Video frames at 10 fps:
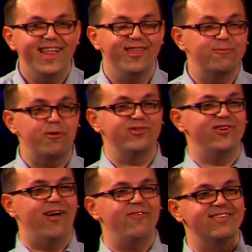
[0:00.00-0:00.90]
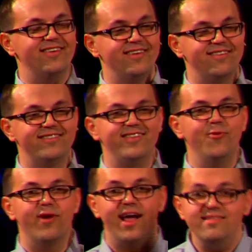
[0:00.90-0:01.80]
This person obviously doesn't see
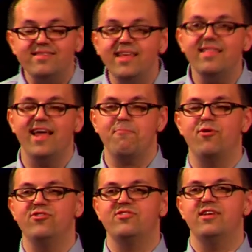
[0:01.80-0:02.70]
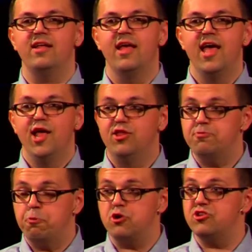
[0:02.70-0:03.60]
what I see in that person. This
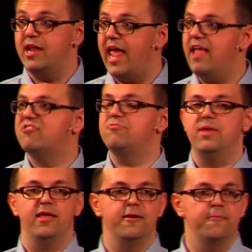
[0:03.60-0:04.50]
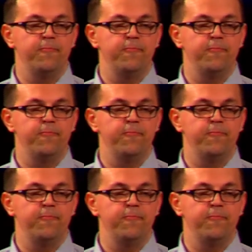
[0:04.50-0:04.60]
person hates me.